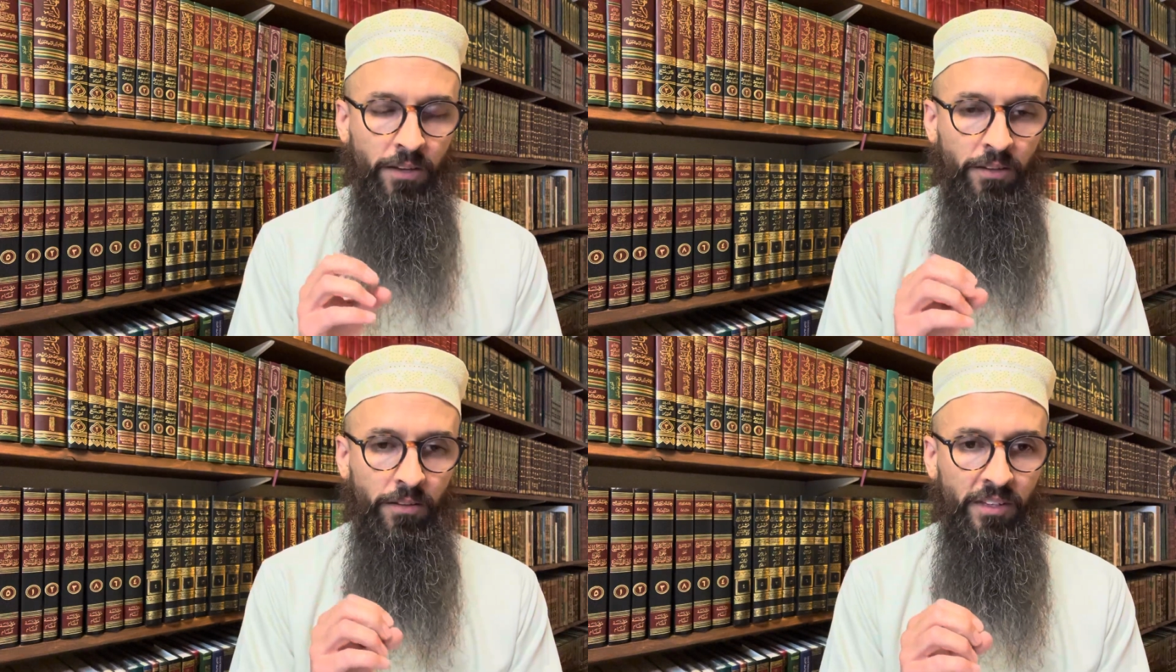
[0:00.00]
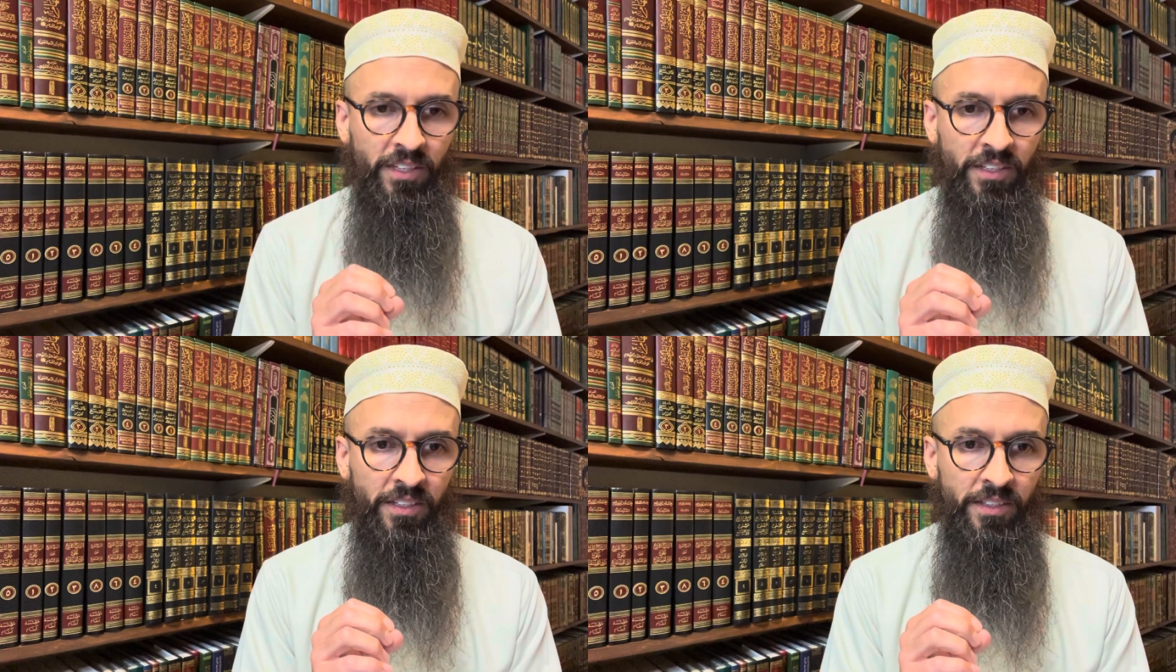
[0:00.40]

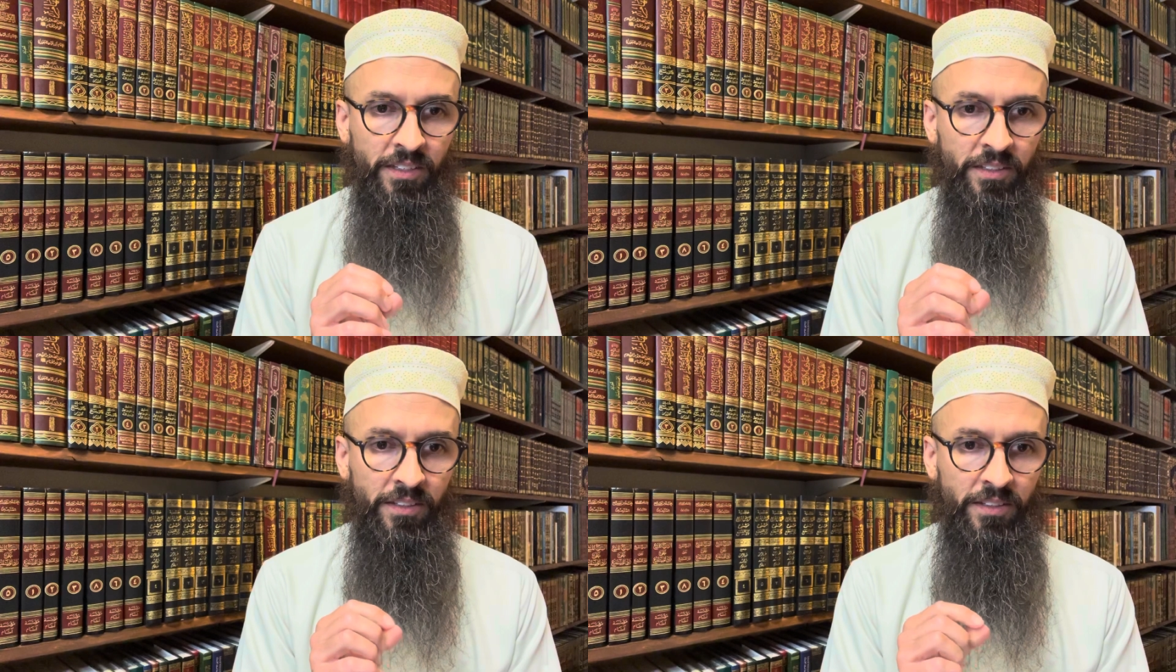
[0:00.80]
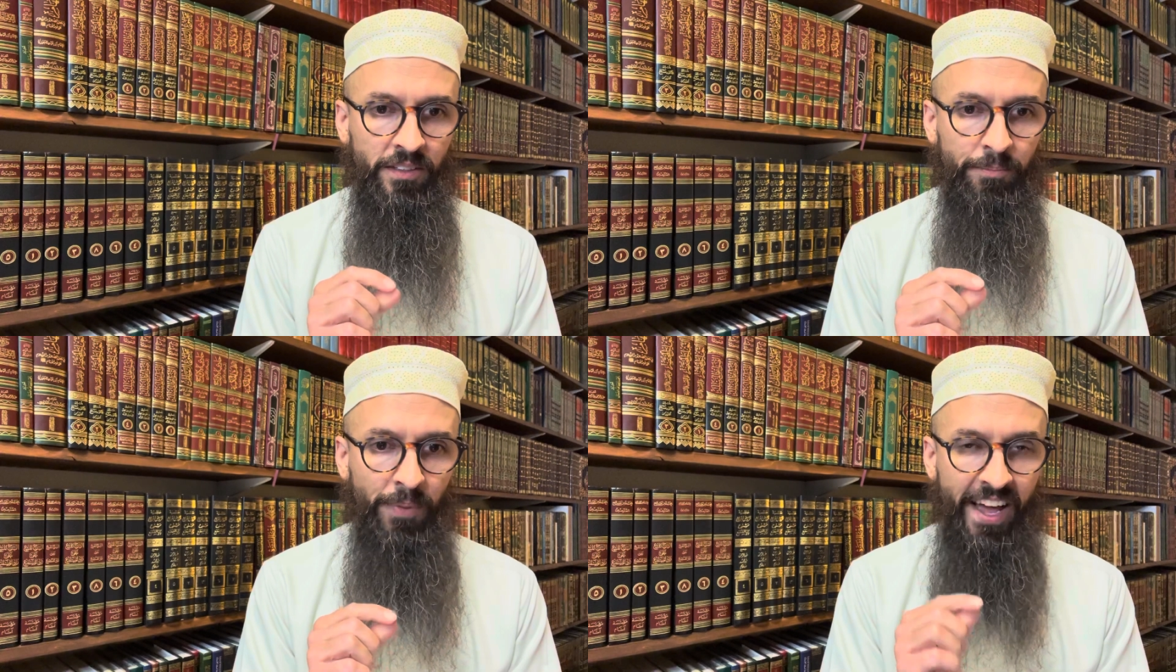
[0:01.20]

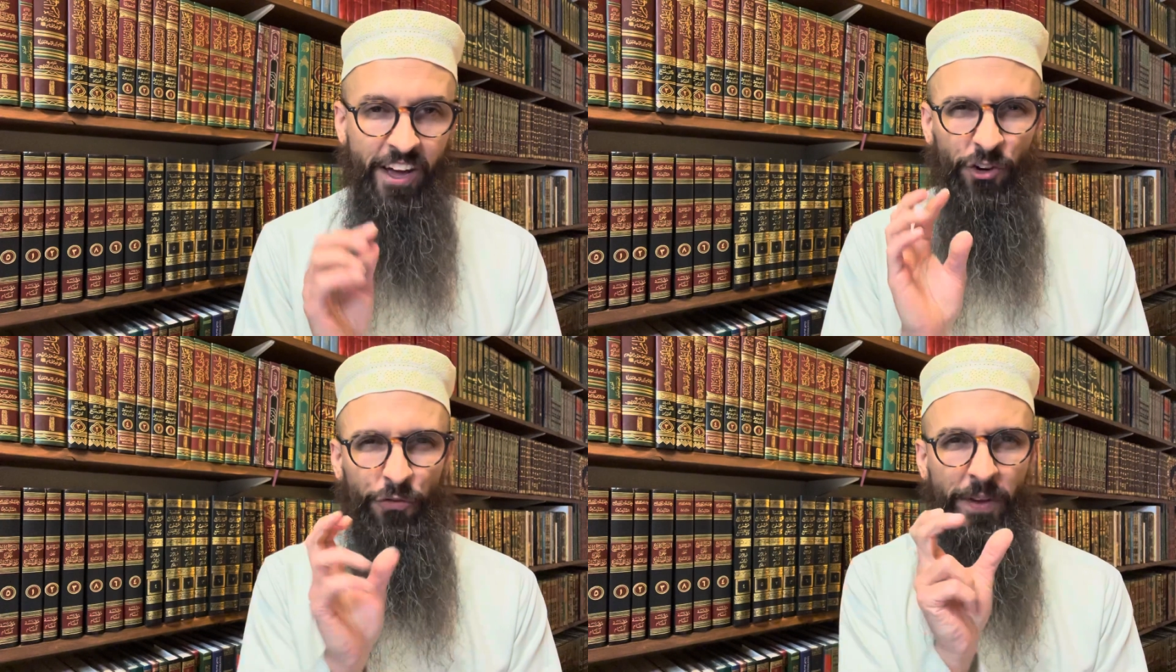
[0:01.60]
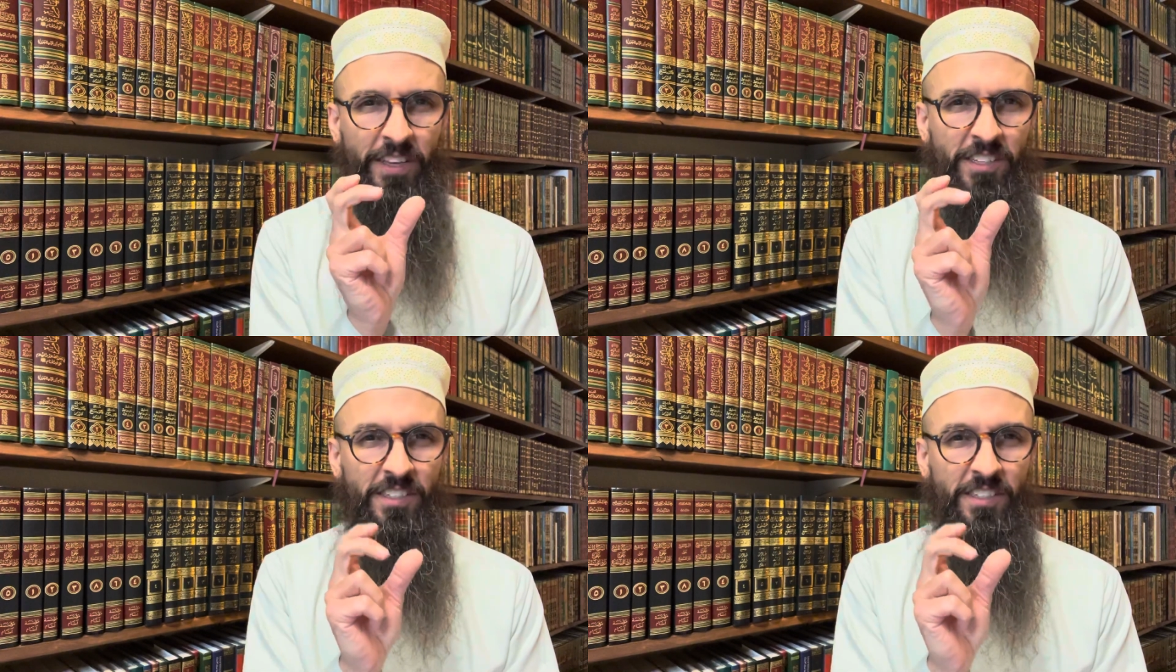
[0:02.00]
the biographies.